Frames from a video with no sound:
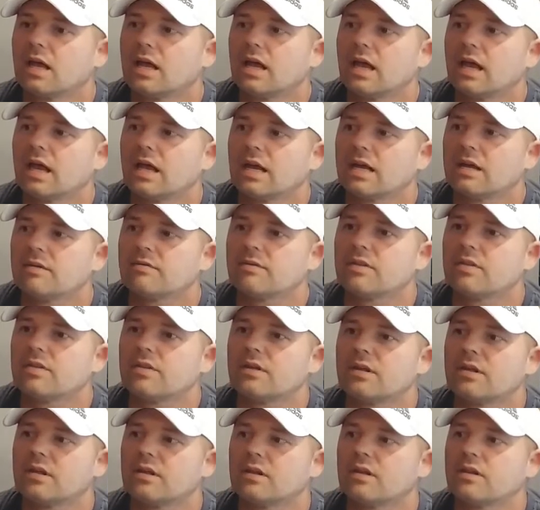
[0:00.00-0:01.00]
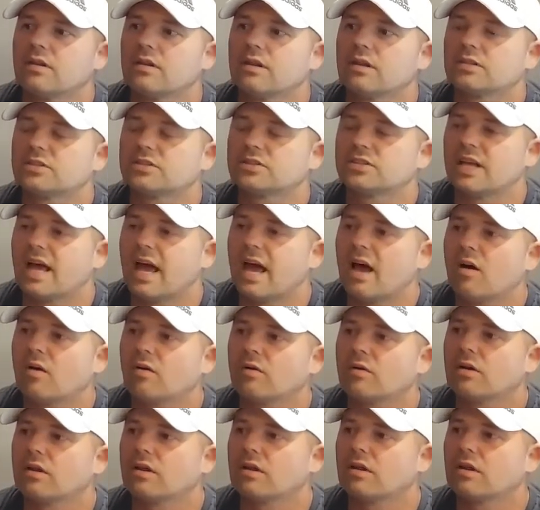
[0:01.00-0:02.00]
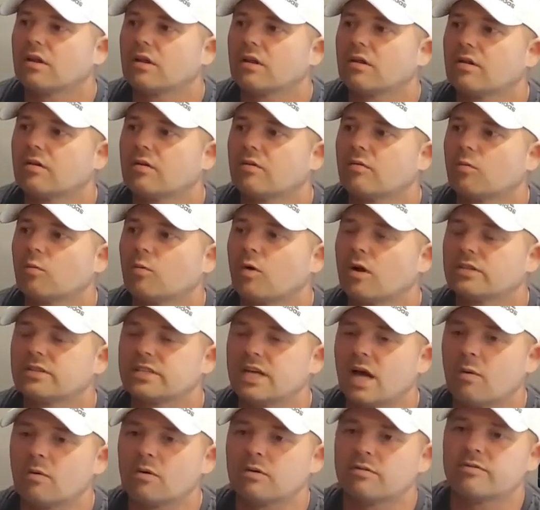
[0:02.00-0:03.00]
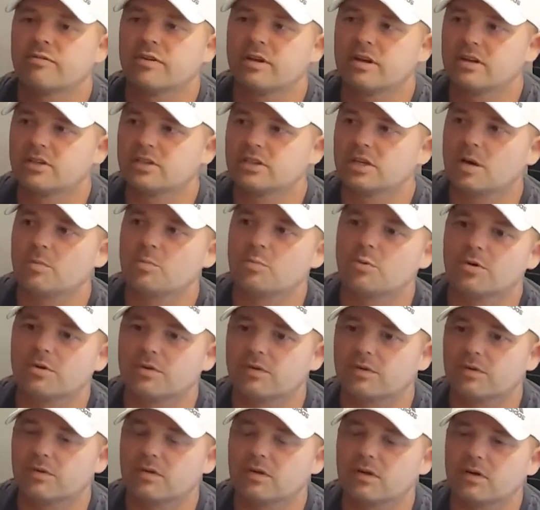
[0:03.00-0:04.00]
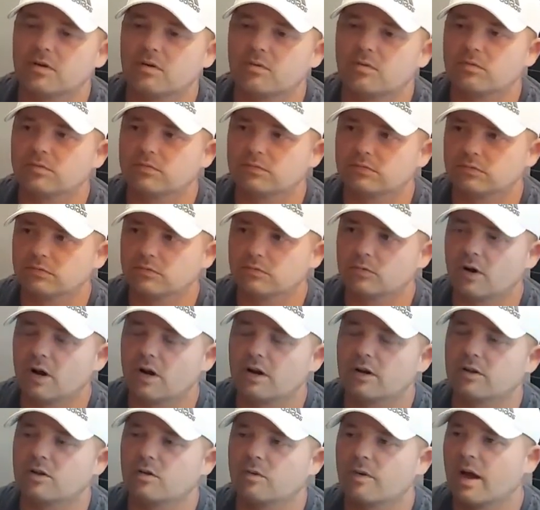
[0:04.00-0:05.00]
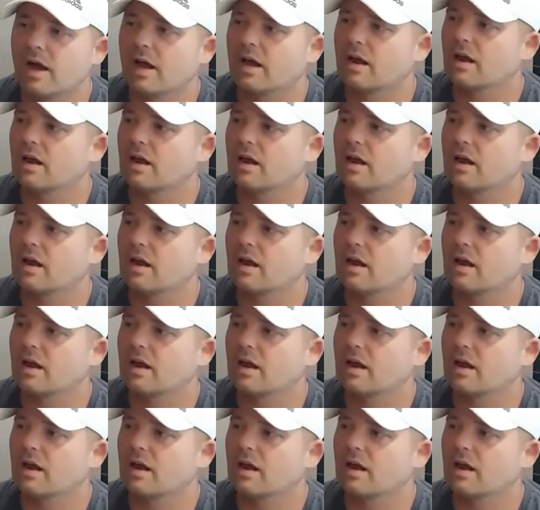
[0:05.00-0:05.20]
And even the sound, once I would finish up with the running Dirac